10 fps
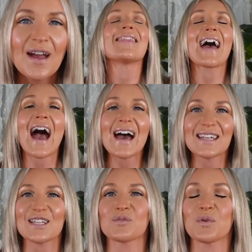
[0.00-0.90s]
that
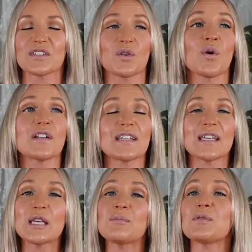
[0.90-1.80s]
is what's going to
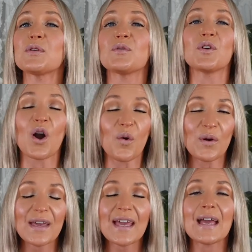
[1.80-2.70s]
keep you going